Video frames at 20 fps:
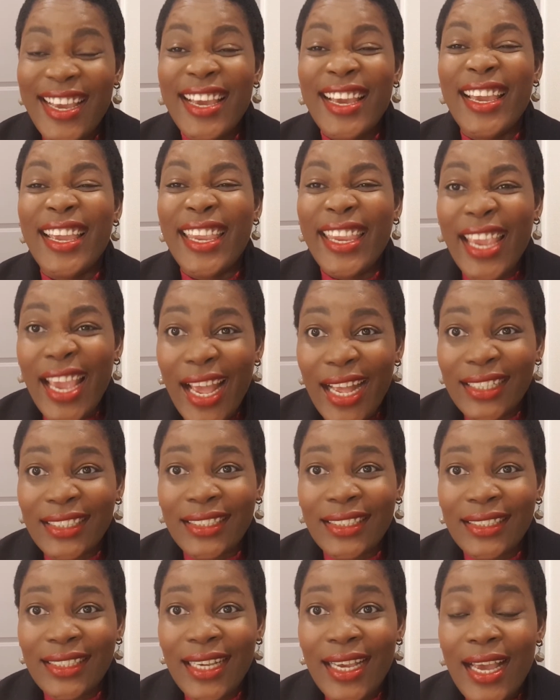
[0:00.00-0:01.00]

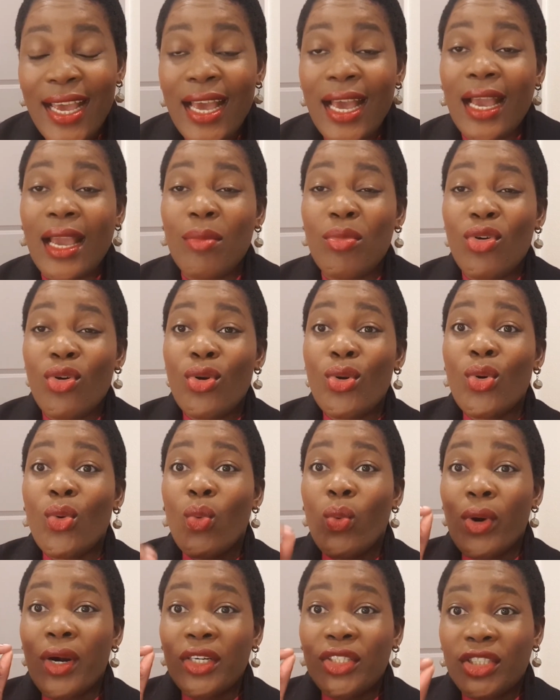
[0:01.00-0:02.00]
Yes. I'm going to
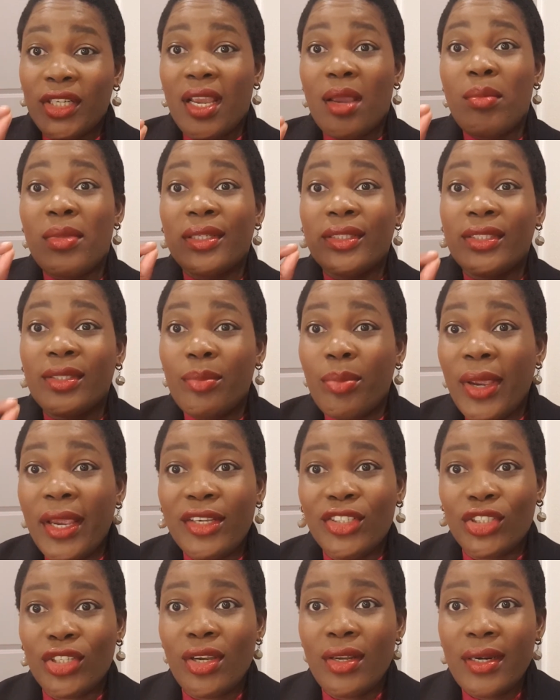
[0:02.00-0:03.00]
watch
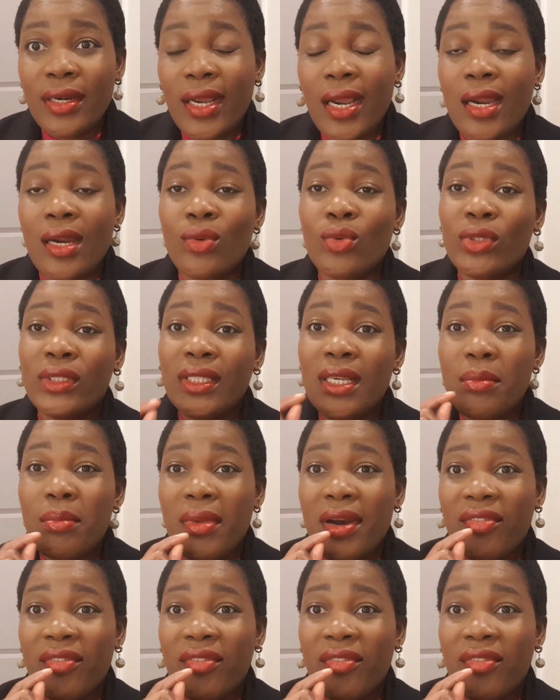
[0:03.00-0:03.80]
Emancipation. I will take my